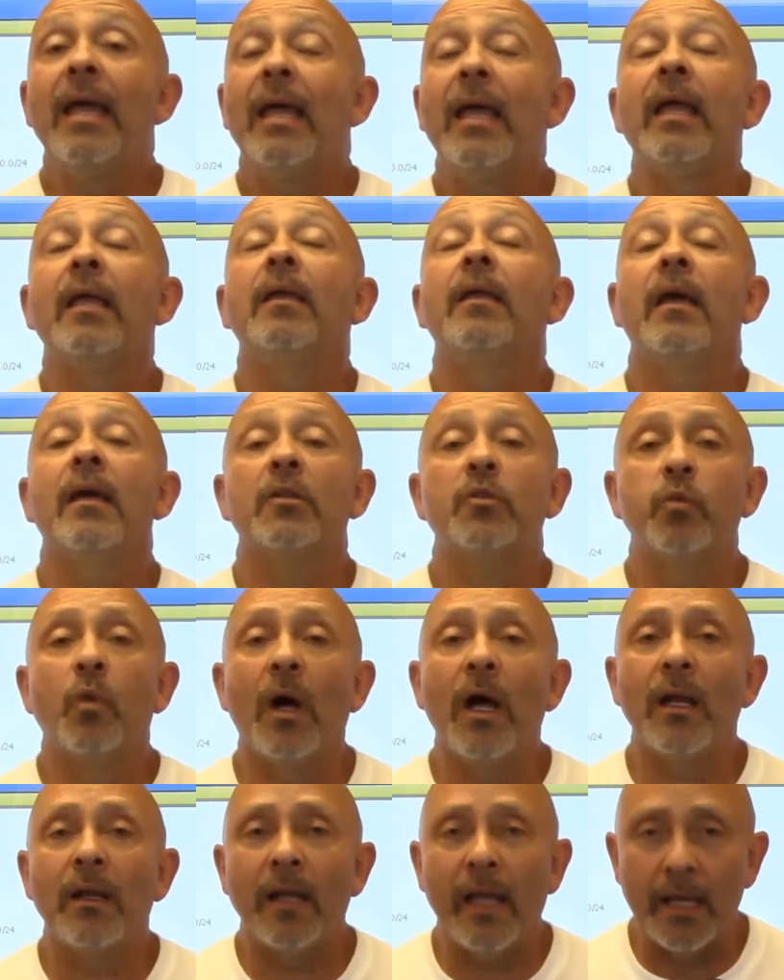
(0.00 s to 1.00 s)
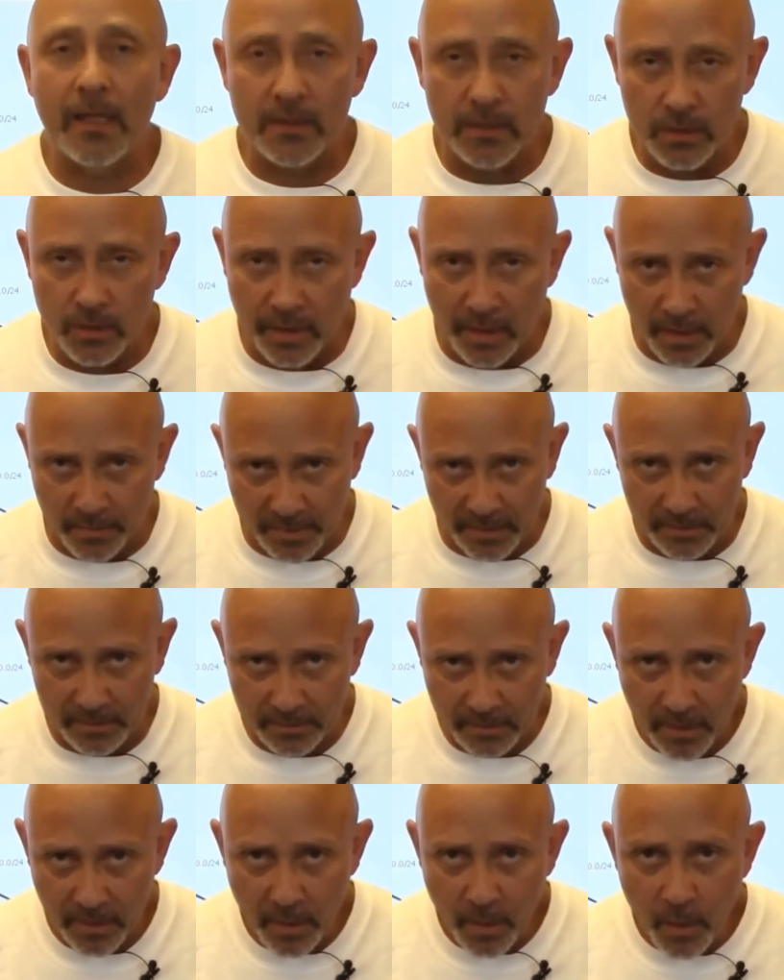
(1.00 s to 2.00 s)
And guess what, ladies and gentlemen?
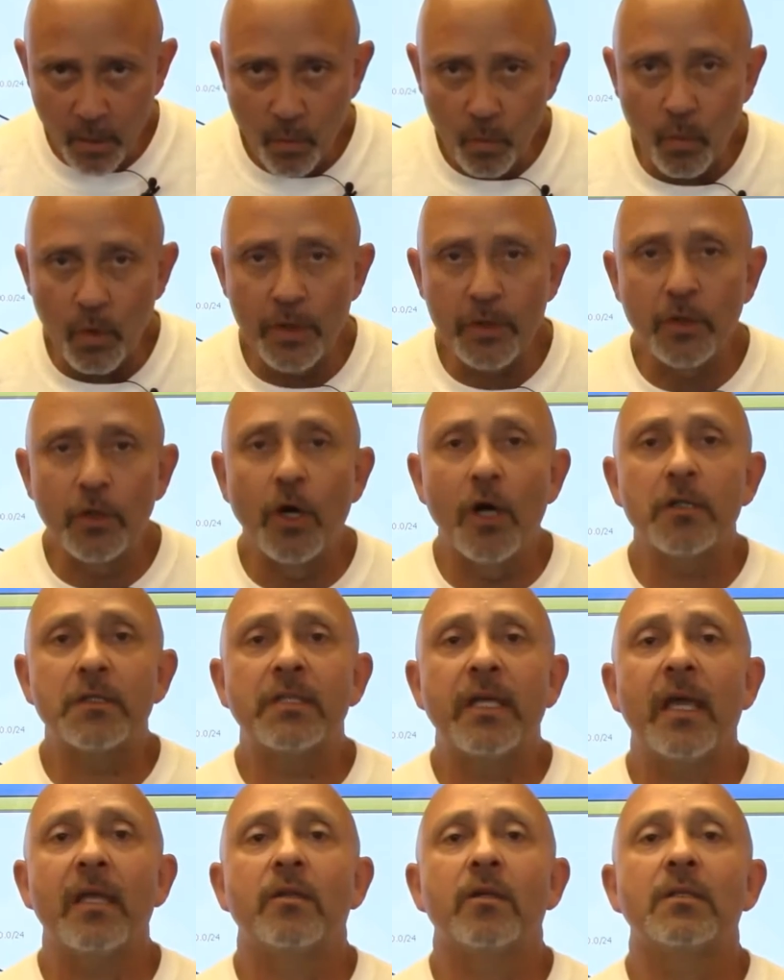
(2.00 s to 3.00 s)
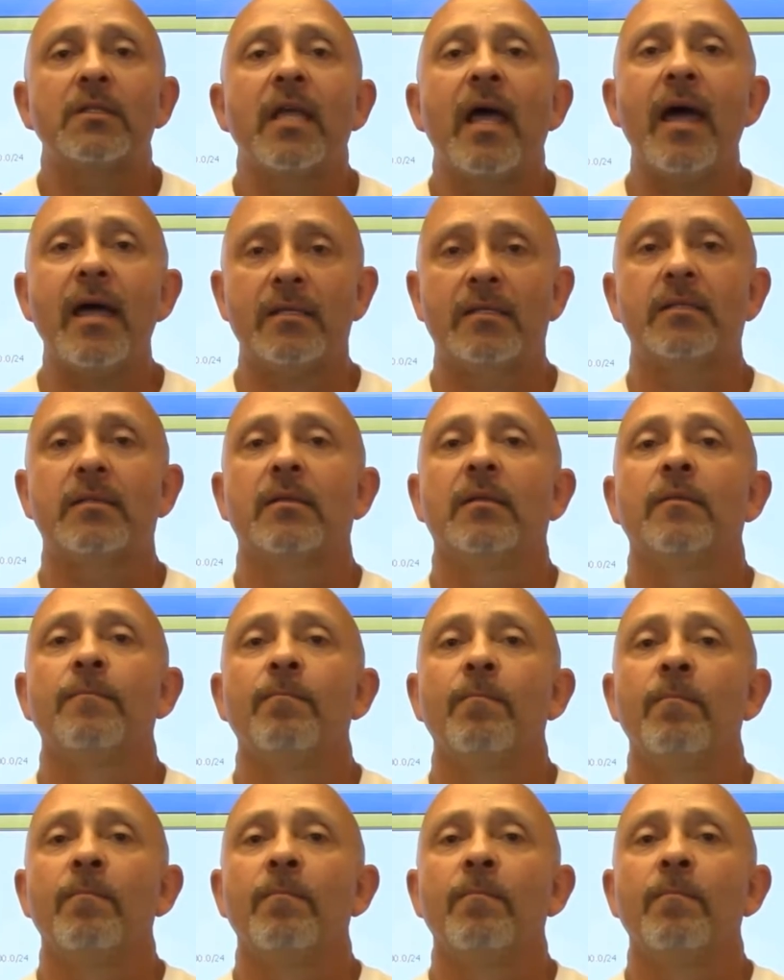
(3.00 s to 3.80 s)
When you go take your test,